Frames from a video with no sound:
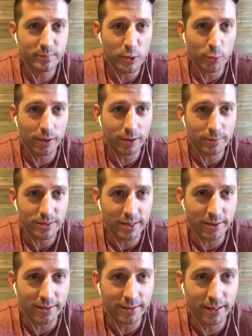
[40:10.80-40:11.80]
You're welcome,
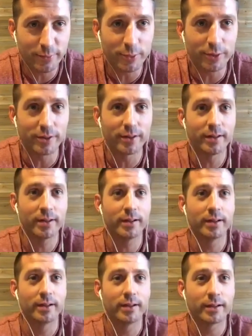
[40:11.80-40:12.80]
Sarah. Love you, girl.
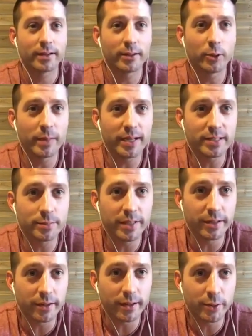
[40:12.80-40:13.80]
Go make some
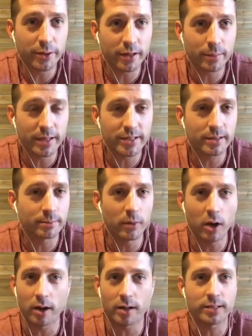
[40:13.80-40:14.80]
dinner. I know you're going to make some
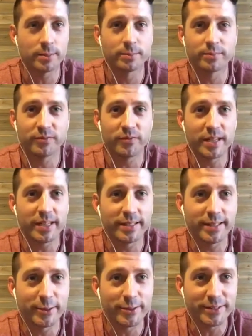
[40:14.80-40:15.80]
awesome
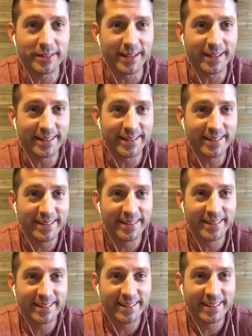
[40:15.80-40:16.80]
vegan dinner tonight.
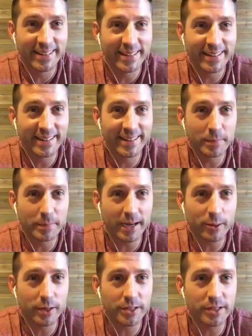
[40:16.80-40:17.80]

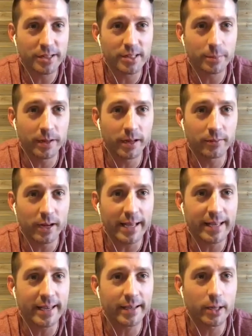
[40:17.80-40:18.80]
My question is above.
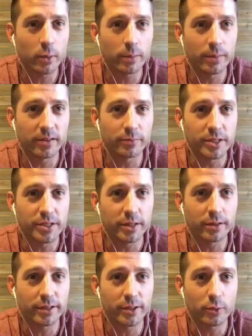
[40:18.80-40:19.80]
I can't go above,
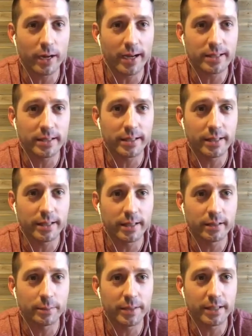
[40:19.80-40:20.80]
Michelle. Can you ask it
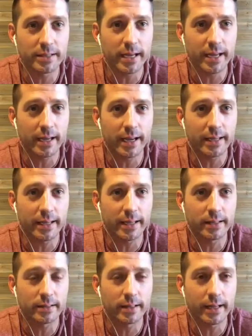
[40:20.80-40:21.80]
again? Because I
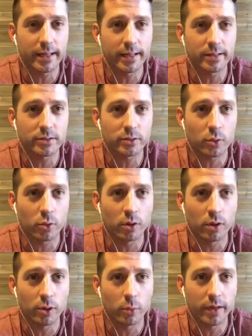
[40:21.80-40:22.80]
can't scroll
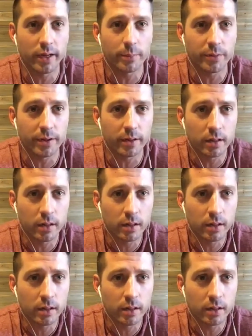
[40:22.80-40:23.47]
all the way up there.